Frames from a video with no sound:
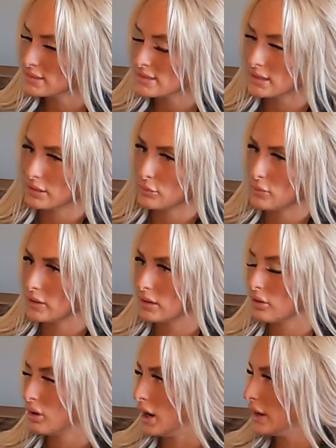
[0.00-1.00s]
like the one in
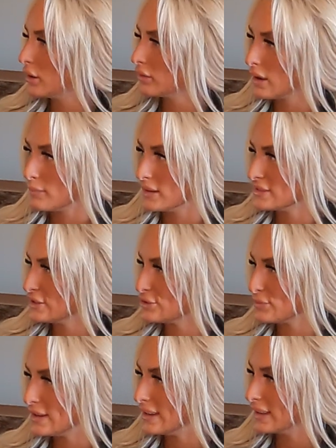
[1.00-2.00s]
Ohio that messaged
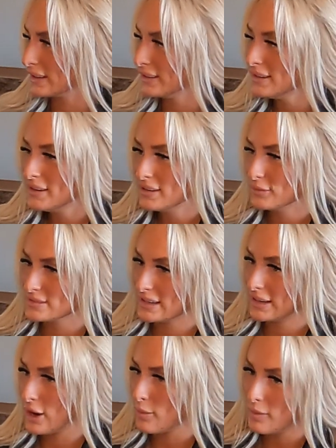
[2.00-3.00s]
me and was
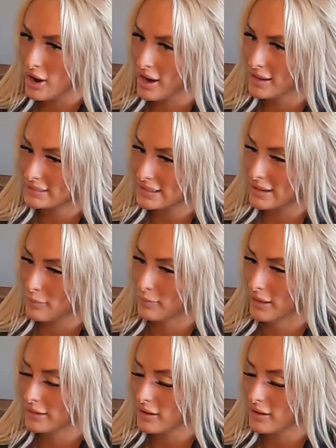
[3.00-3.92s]
like, come hunt, and I'm like,